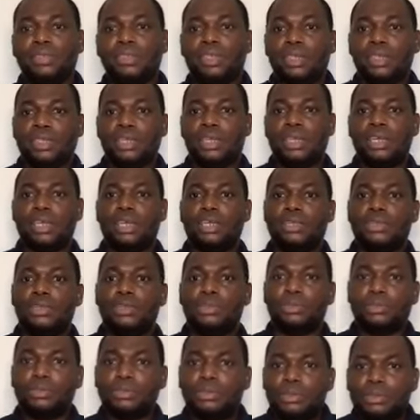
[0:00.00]
Yeah,
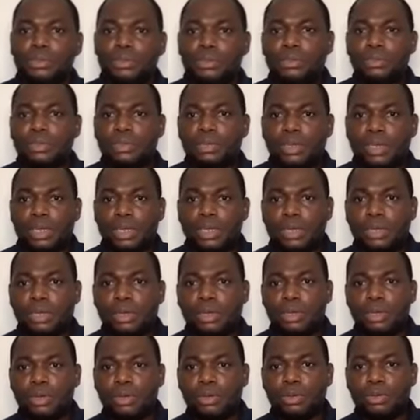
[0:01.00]

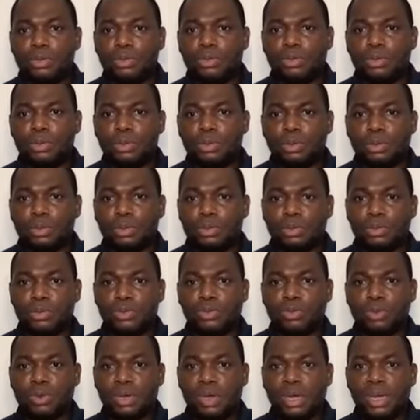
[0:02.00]

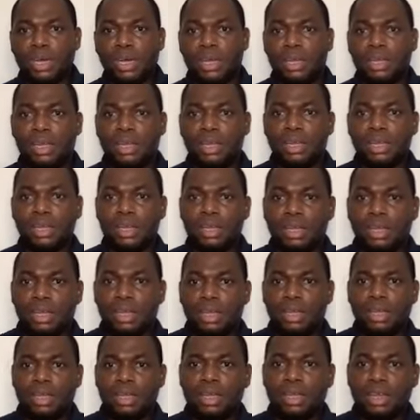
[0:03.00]
Dua
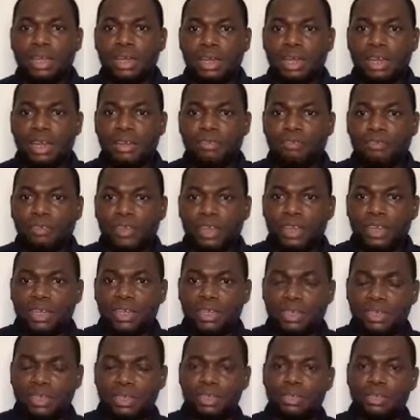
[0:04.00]
Lafe.